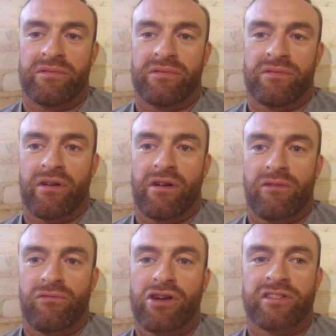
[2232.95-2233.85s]
our
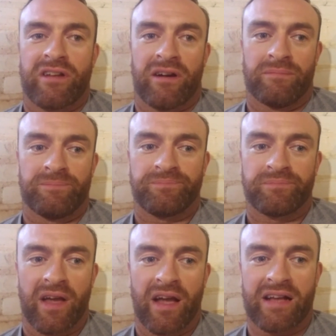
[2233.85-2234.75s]
roster
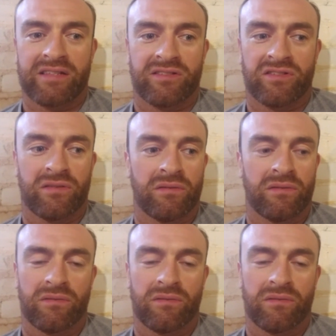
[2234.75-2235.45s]
has,